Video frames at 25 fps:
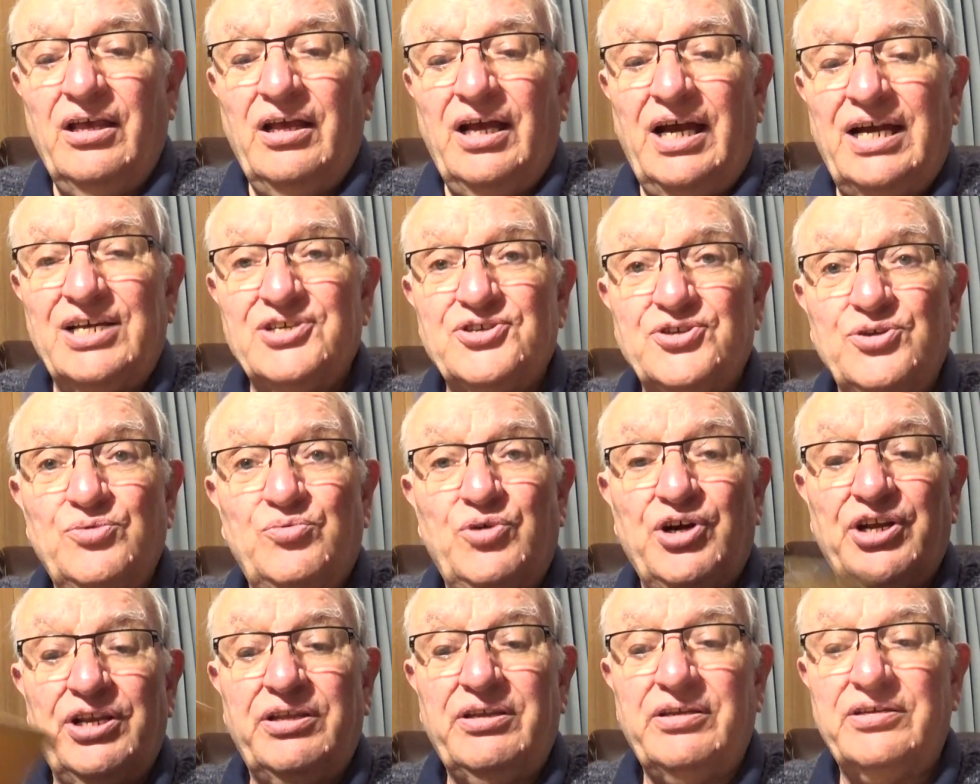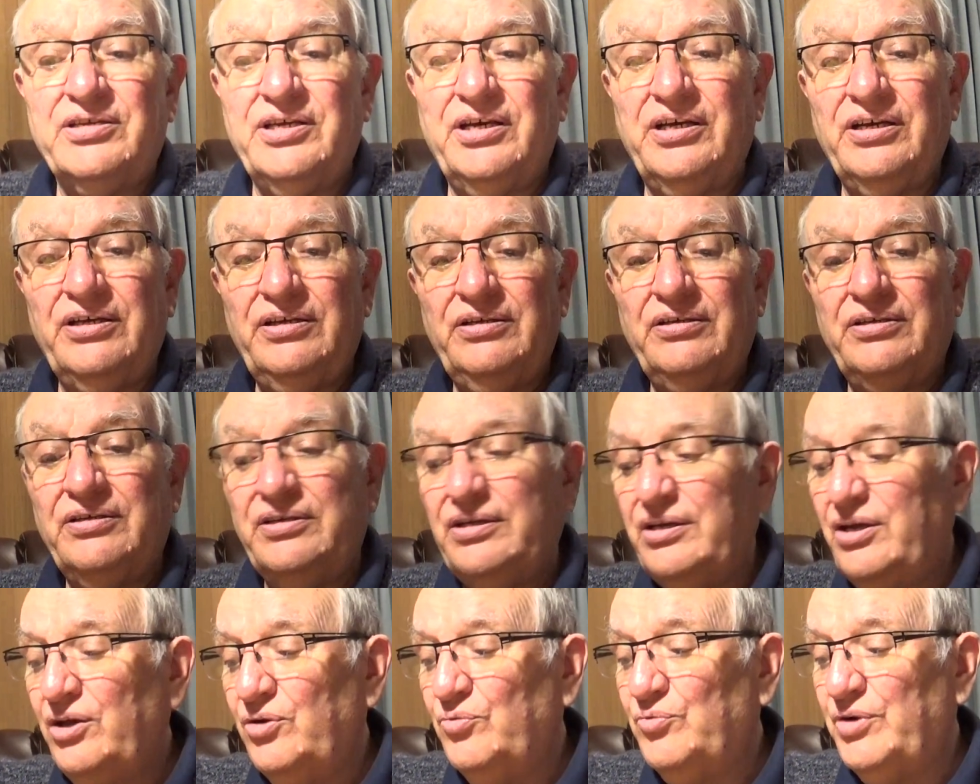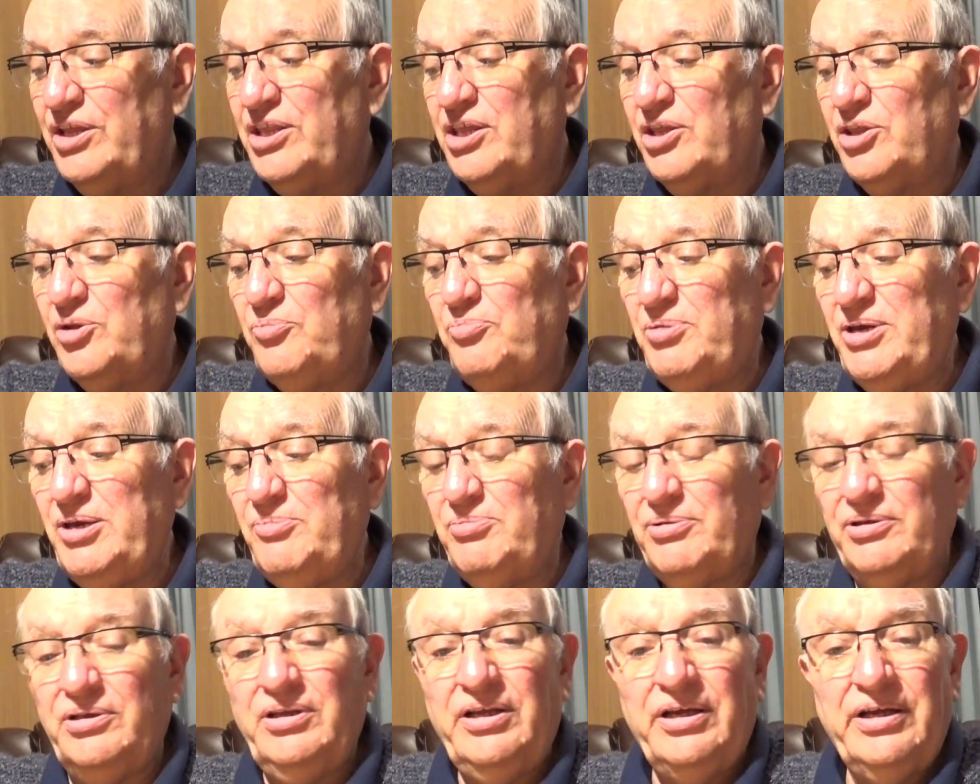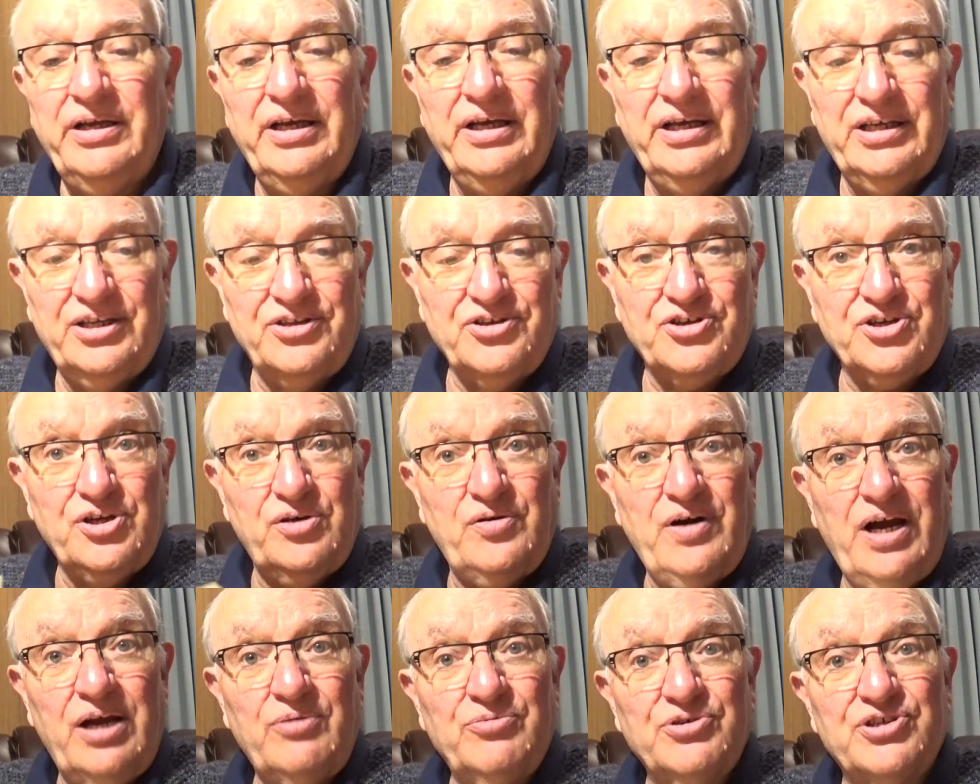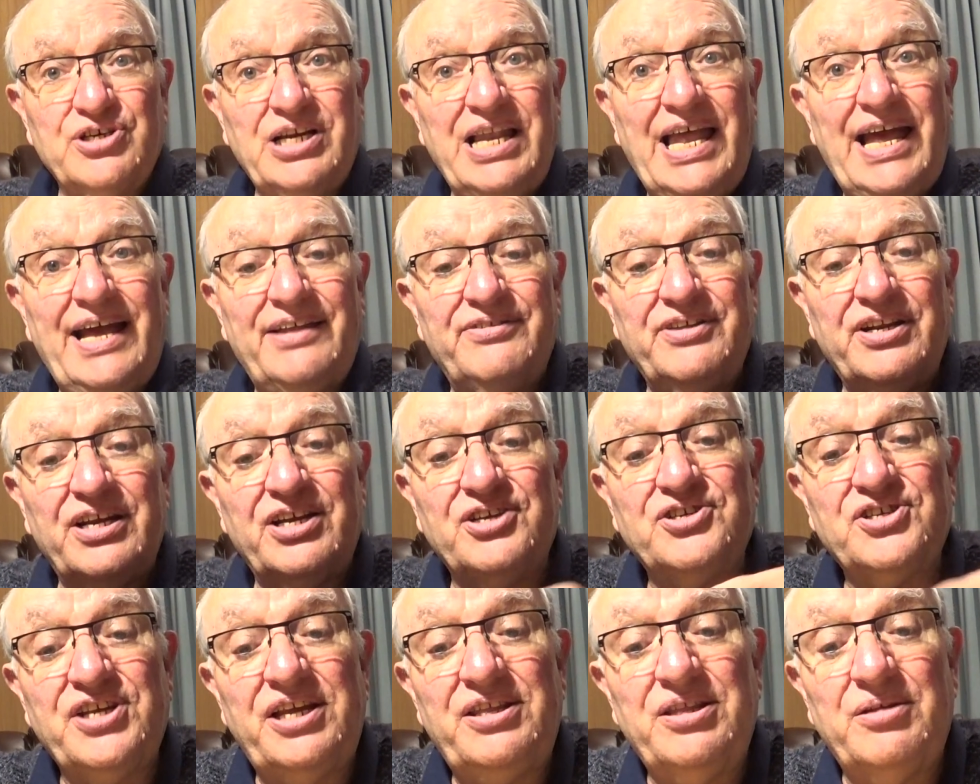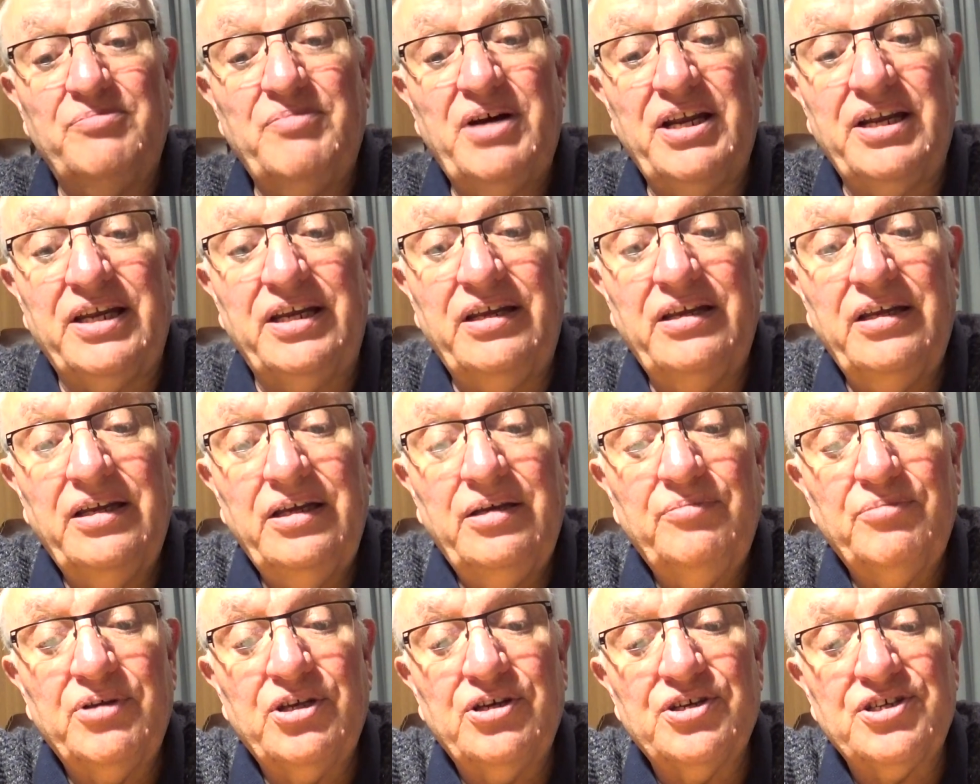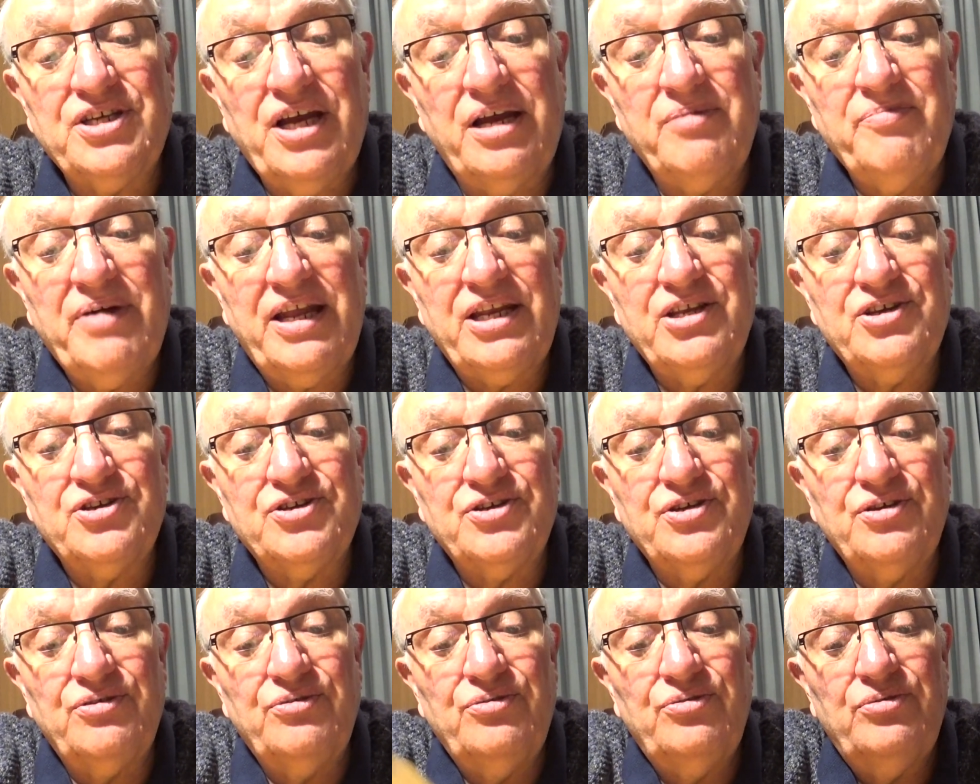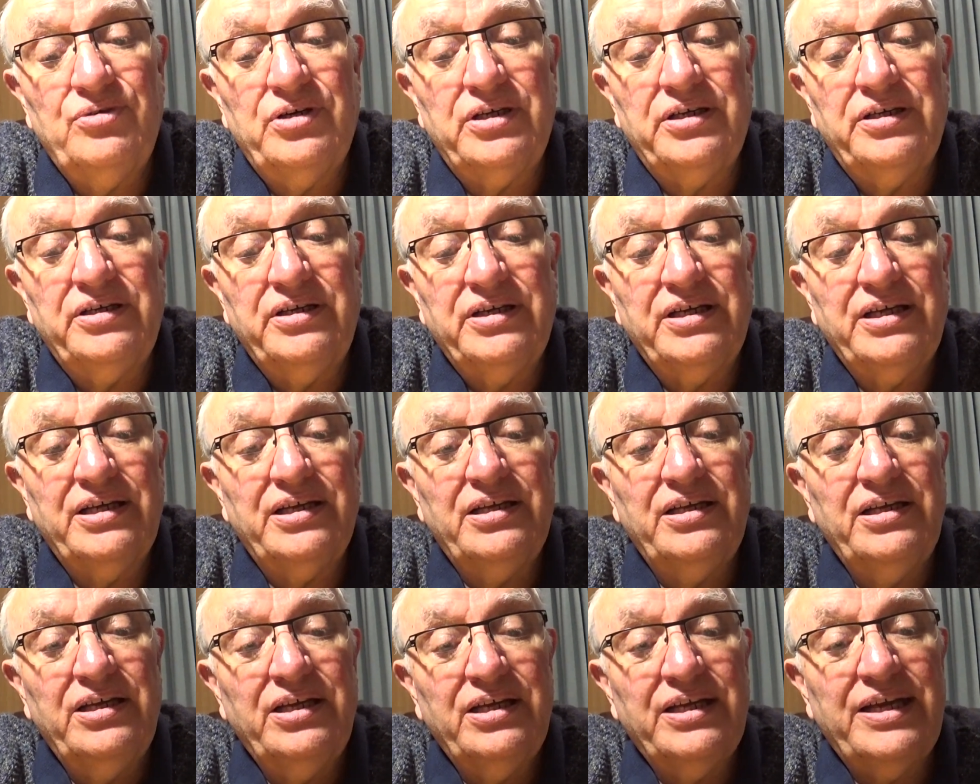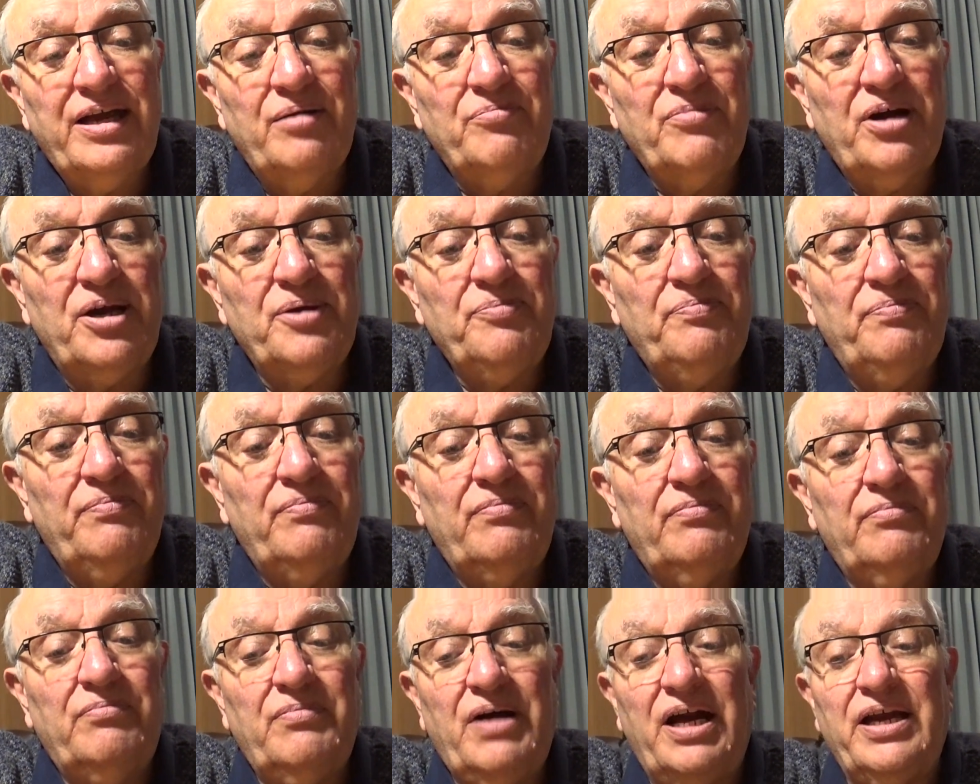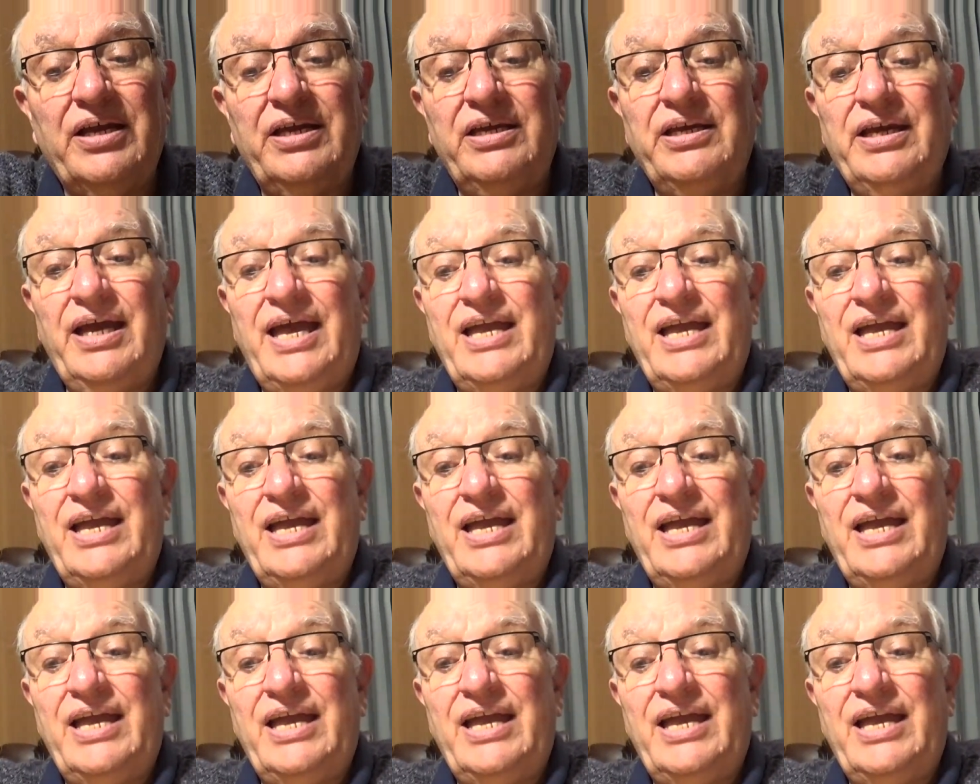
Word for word: as to what uh, whether the people. And so I was glad that I sent the money because I managed to uh, get my, my